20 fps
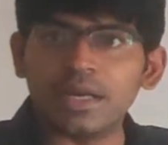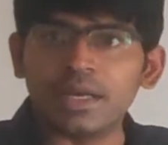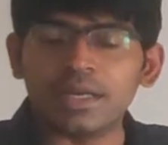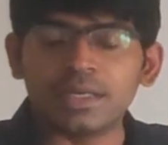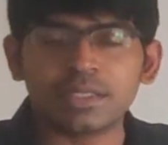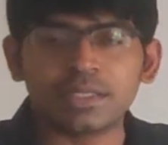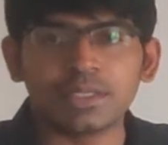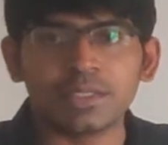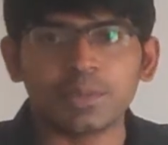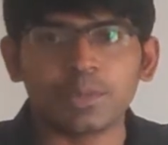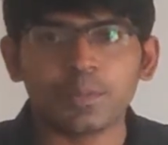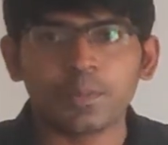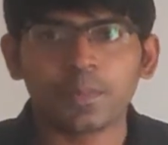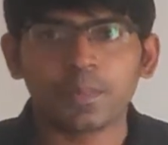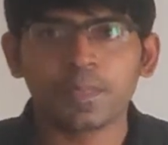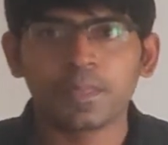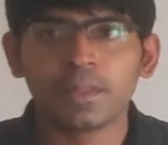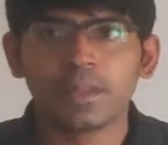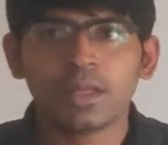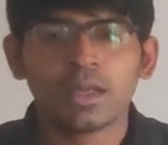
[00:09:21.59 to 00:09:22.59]
errors.
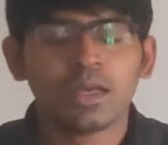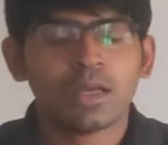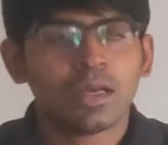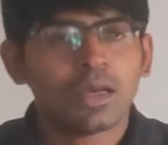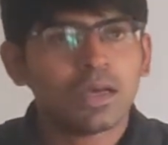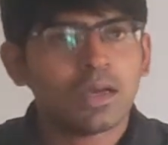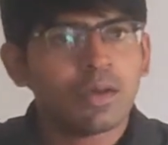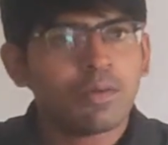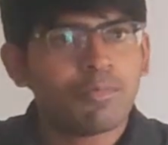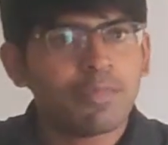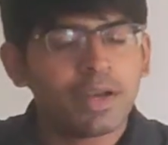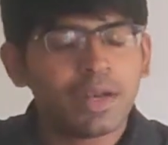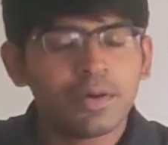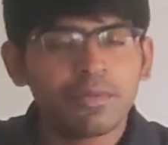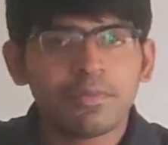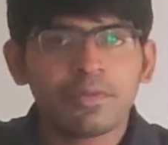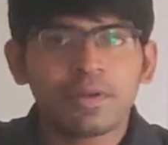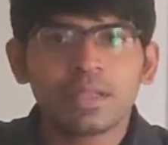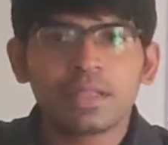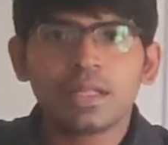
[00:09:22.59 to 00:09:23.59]

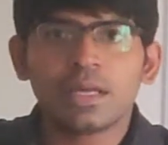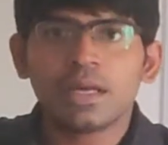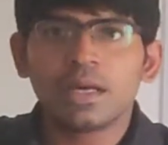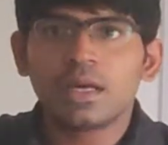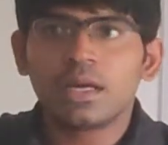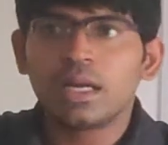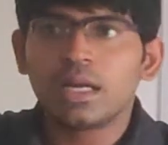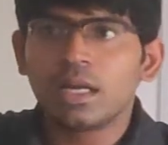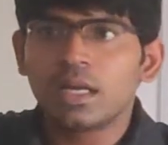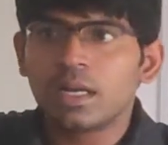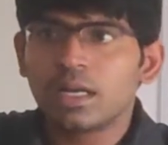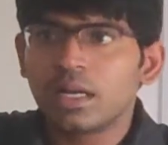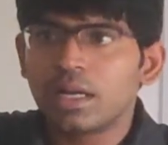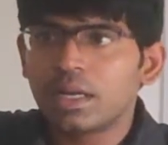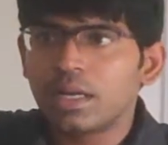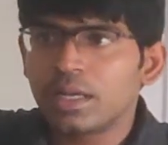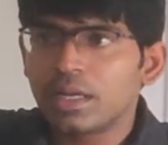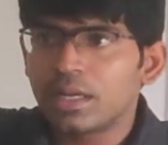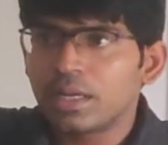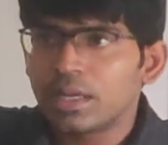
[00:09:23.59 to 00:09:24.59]
Whenever the